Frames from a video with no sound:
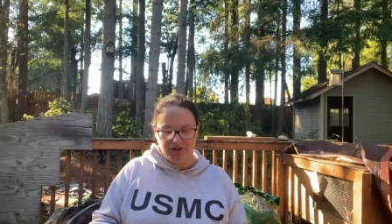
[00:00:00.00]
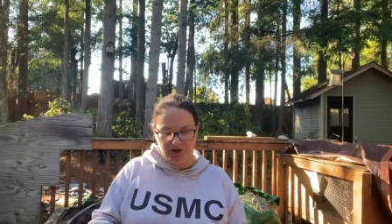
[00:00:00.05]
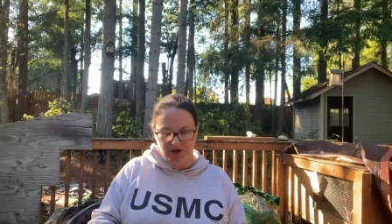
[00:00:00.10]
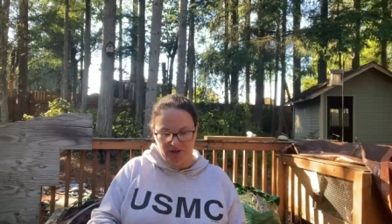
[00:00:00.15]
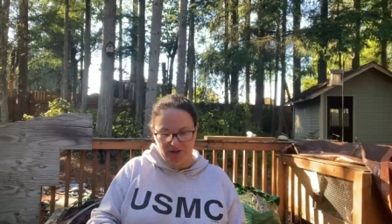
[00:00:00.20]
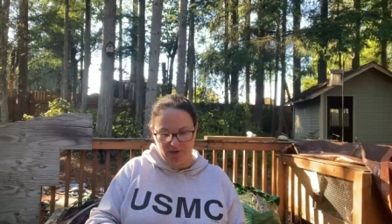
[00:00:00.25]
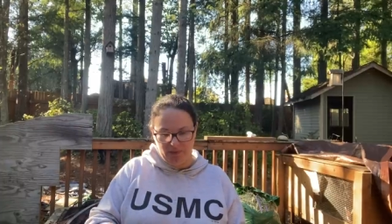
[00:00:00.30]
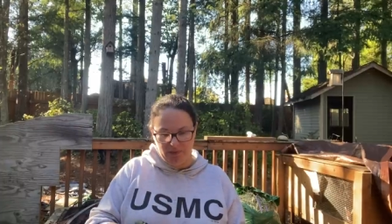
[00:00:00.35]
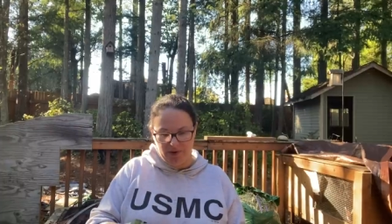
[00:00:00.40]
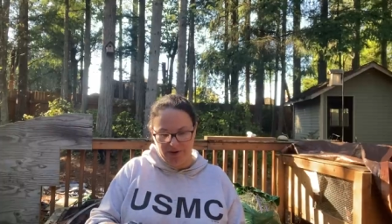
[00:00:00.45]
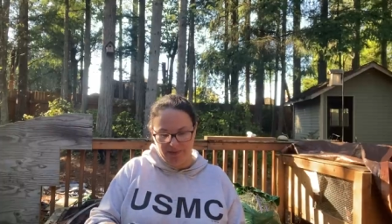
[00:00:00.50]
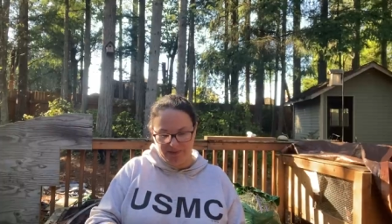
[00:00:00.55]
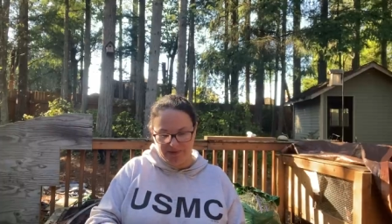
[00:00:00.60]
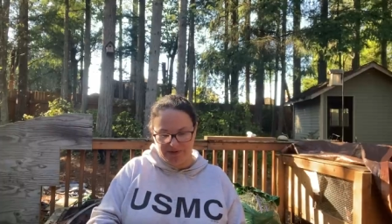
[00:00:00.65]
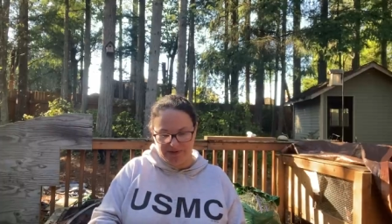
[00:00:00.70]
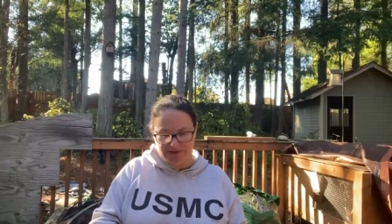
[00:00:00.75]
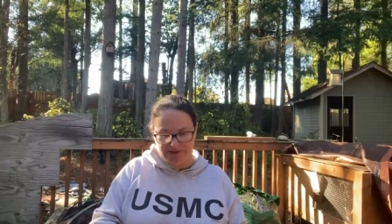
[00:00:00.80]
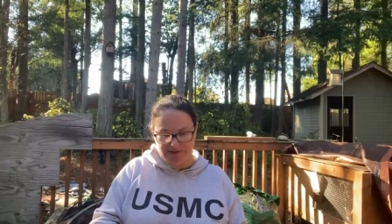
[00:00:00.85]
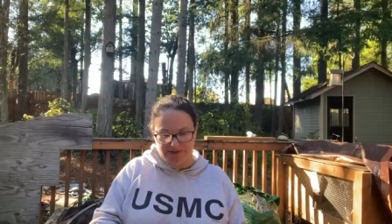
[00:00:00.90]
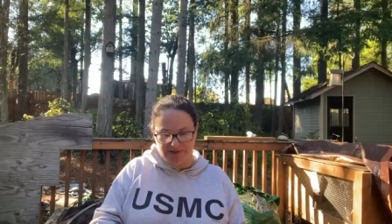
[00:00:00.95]
on the
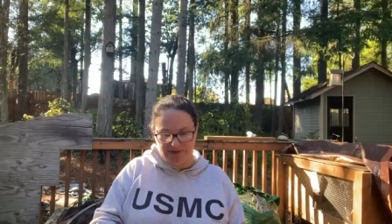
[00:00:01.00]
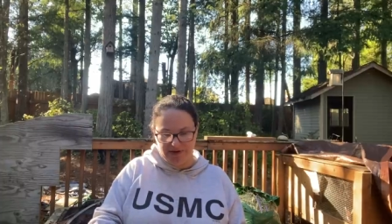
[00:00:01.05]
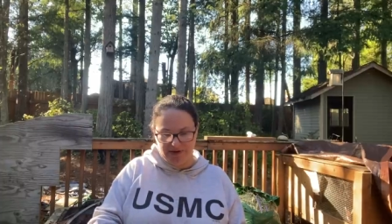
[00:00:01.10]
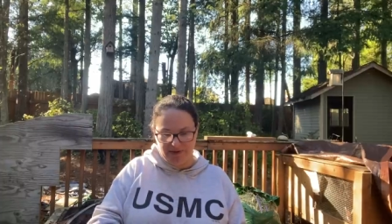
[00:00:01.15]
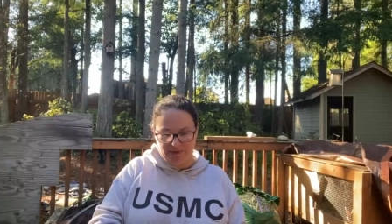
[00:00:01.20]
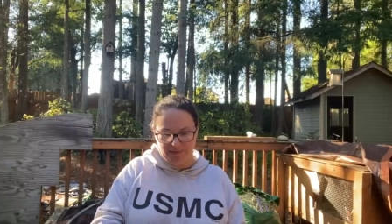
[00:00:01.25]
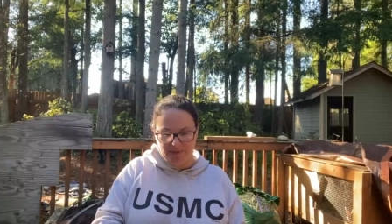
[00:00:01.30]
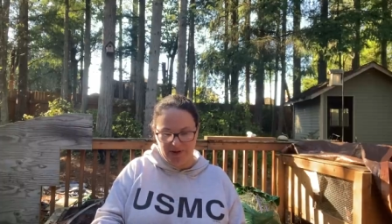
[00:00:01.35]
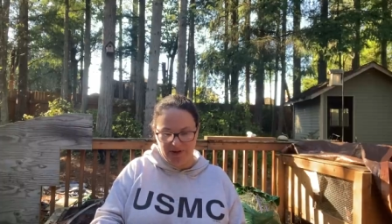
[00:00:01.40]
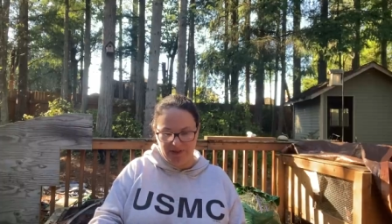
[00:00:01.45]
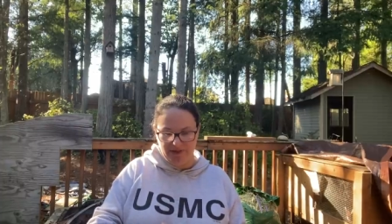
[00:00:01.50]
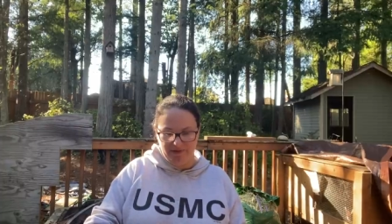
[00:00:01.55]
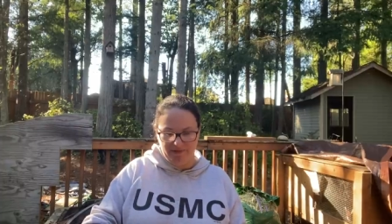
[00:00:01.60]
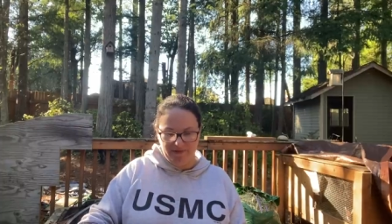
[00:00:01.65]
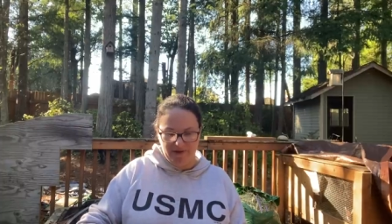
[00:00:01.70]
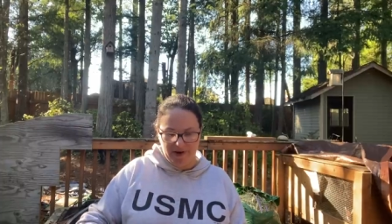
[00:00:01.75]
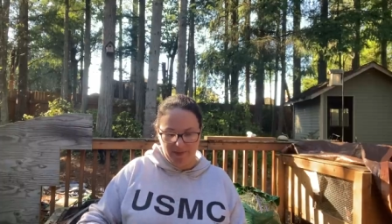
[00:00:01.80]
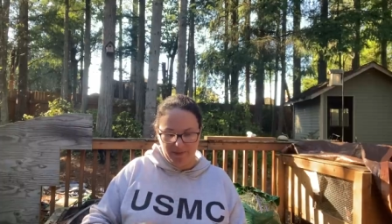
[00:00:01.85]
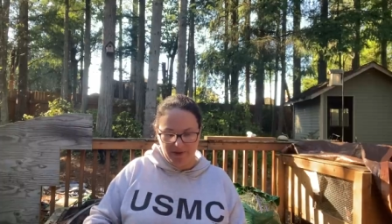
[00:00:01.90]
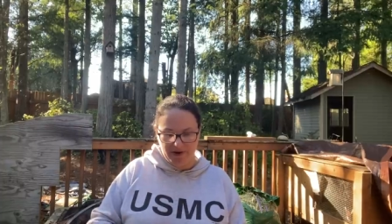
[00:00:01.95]
whips um, and the
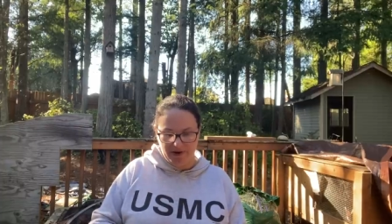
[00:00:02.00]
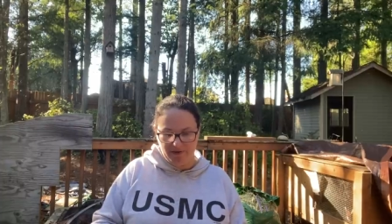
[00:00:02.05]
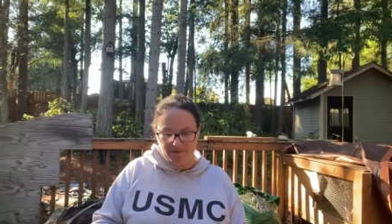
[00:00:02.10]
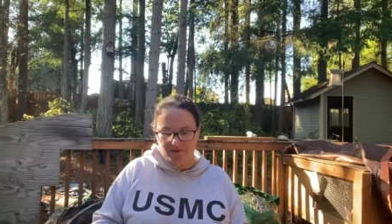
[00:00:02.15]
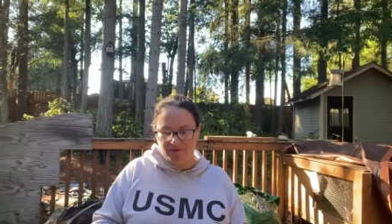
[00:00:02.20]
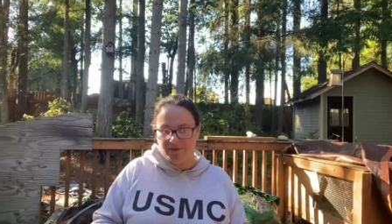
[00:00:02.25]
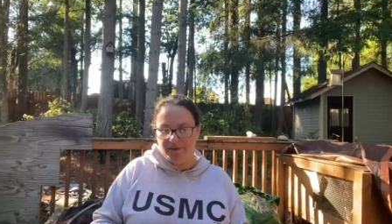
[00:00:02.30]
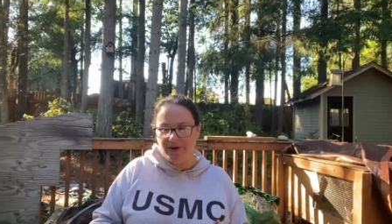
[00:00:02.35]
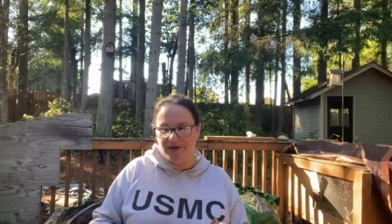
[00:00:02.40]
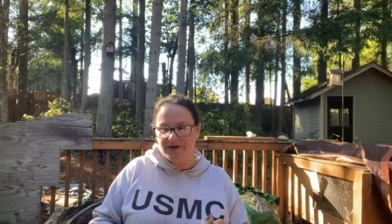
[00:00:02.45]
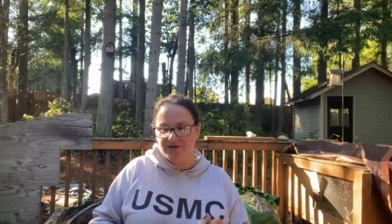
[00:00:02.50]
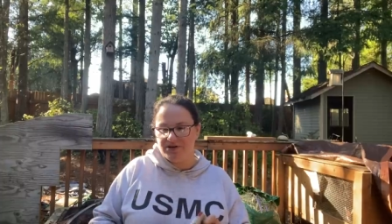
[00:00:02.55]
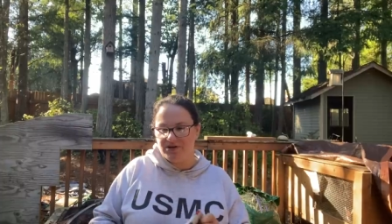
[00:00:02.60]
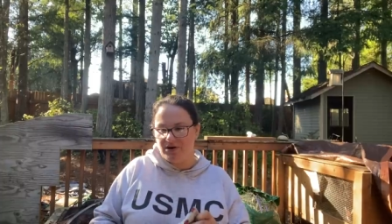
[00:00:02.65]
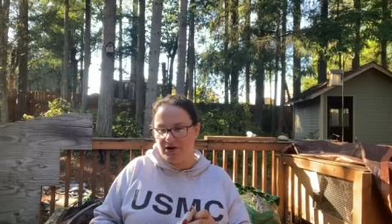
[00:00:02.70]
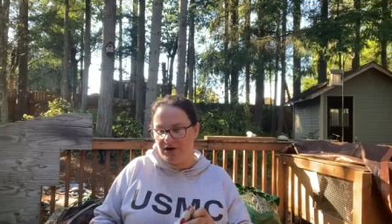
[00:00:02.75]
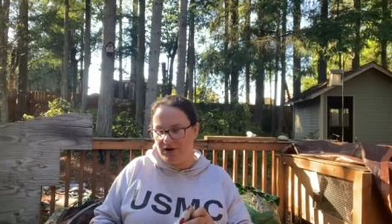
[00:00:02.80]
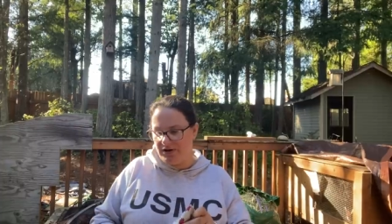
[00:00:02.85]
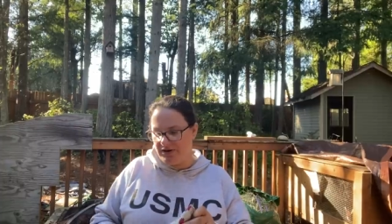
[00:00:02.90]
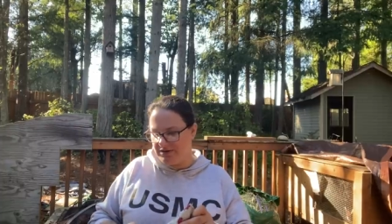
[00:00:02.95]
fabric information
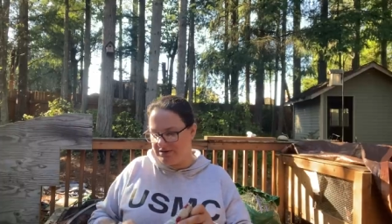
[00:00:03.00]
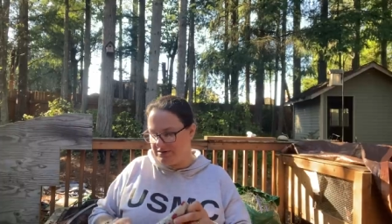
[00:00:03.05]
on it.